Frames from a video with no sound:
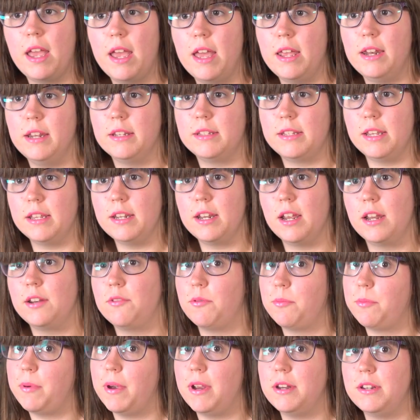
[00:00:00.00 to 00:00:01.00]
and it's
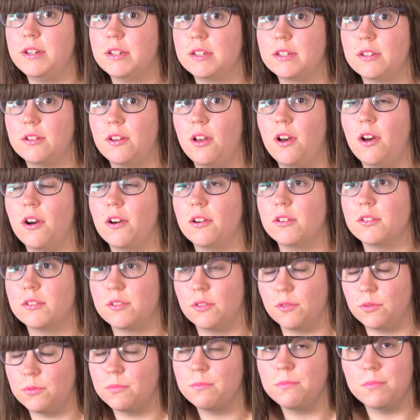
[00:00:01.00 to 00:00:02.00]
800 pages long,
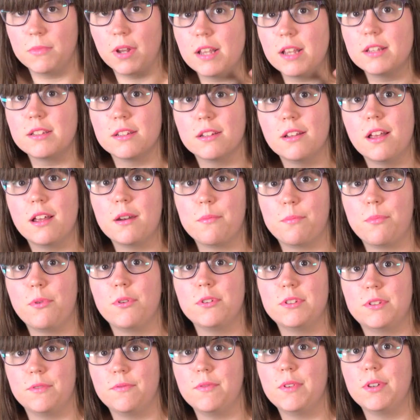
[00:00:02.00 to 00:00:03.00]
so that's a lot of
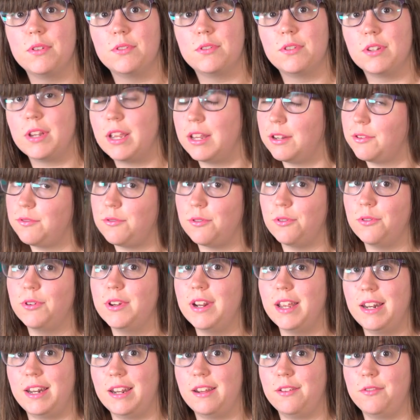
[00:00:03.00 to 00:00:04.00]
points of views to get through
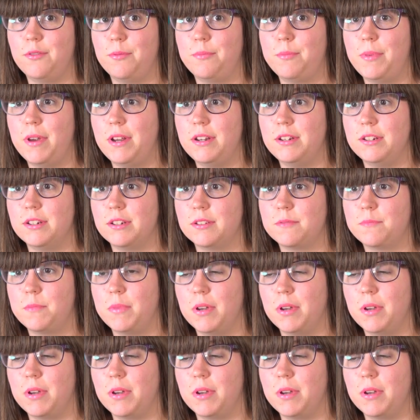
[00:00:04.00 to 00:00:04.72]
in 800 pages,